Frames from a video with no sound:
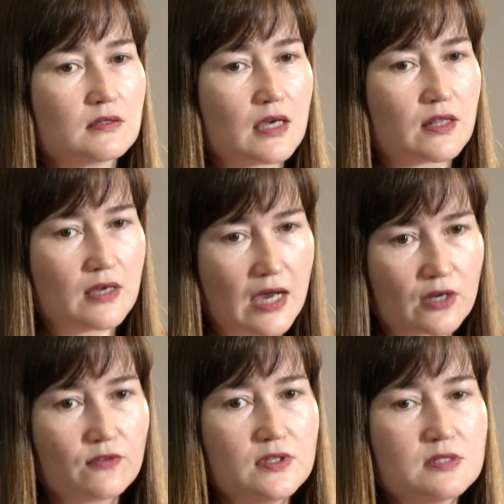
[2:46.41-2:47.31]
at the heart
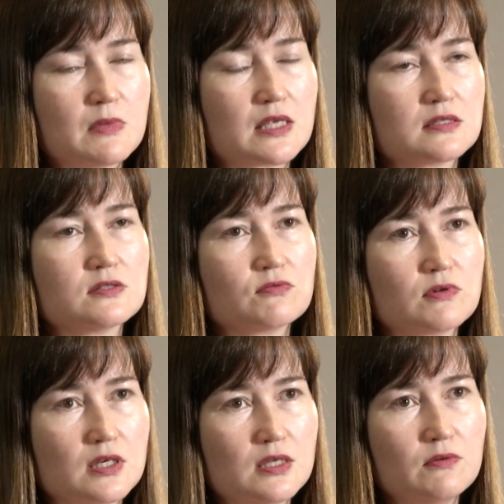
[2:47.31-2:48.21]
of these matters
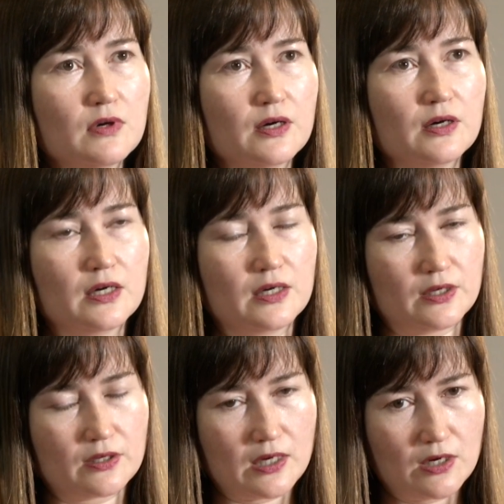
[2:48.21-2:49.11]
really
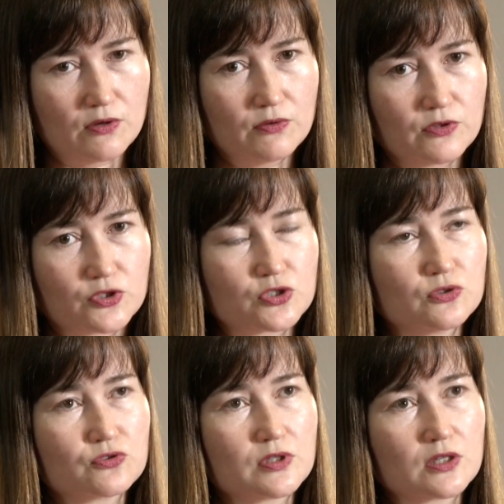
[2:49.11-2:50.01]
are how the
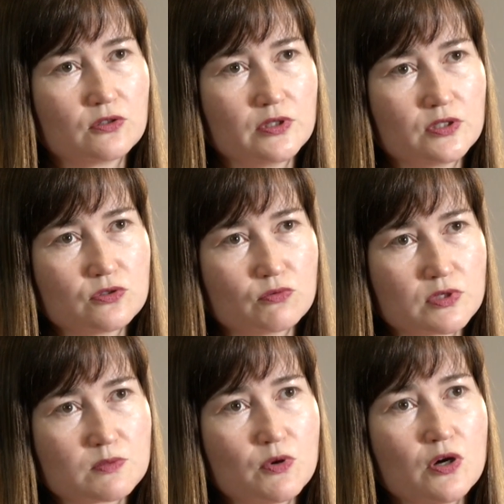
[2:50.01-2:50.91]
children are going to
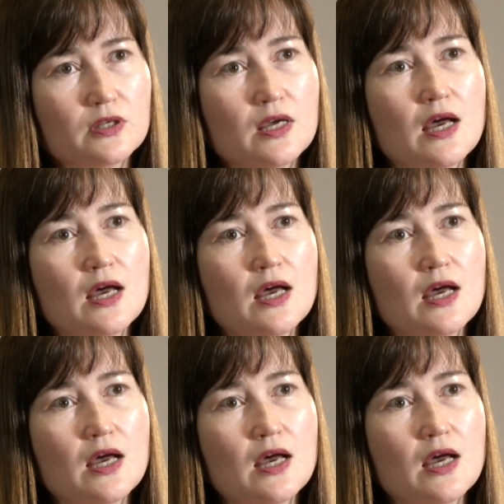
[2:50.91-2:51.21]
respond,